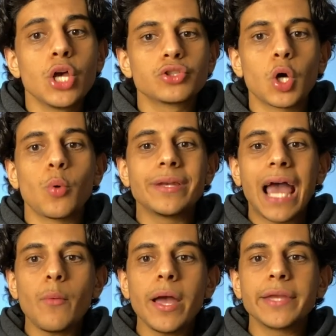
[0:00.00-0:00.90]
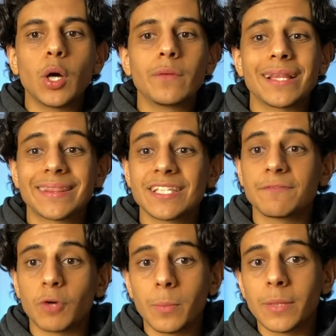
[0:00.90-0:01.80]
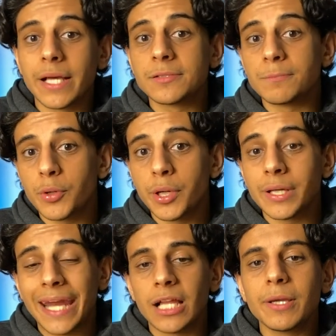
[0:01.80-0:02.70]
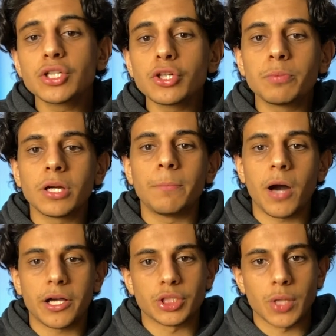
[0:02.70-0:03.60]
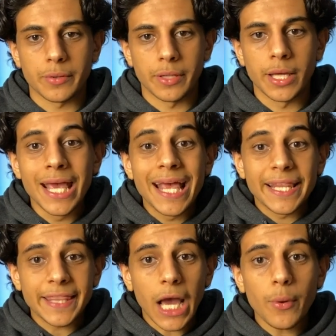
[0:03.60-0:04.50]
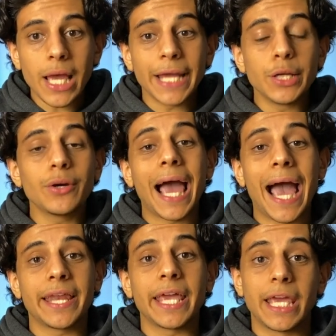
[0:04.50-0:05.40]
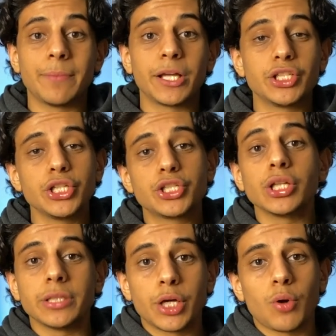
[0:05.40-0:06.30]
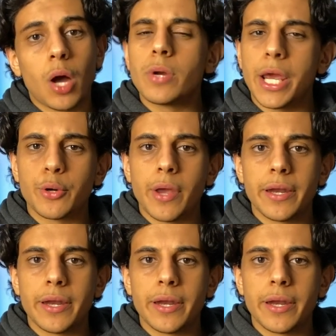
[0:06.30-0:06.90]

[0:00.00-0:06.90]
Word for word: So now I know that this formula is important, and I'll make sure to put a box around it. That way I know to add it in my cheat sheet later on when I create